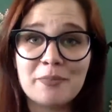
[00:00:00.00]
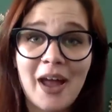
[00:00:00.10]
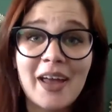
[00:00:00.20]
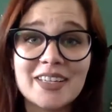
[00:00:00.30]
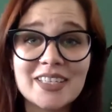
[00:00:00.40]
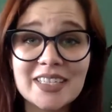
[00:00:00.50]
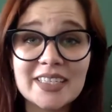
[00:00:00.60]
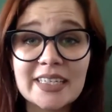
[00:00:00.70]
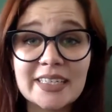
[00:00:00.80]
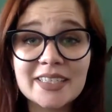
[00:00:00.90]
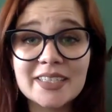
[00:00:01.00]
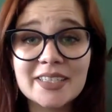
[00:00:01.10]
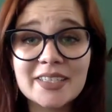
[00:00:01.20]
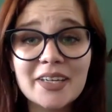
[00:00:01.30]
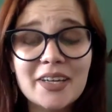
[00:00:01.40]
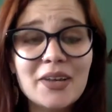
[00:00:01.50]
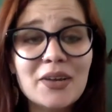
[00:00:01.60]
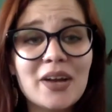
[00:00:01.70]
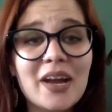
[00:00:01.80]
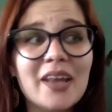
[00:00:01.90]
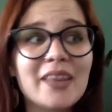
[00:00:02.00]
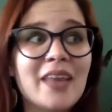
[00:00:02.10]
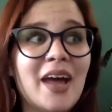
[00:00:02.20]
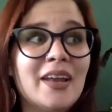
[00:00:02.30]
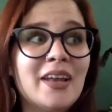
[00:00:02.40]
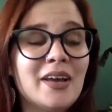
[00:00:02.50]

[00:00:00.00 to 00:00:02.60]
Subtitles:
bias exists, right? And that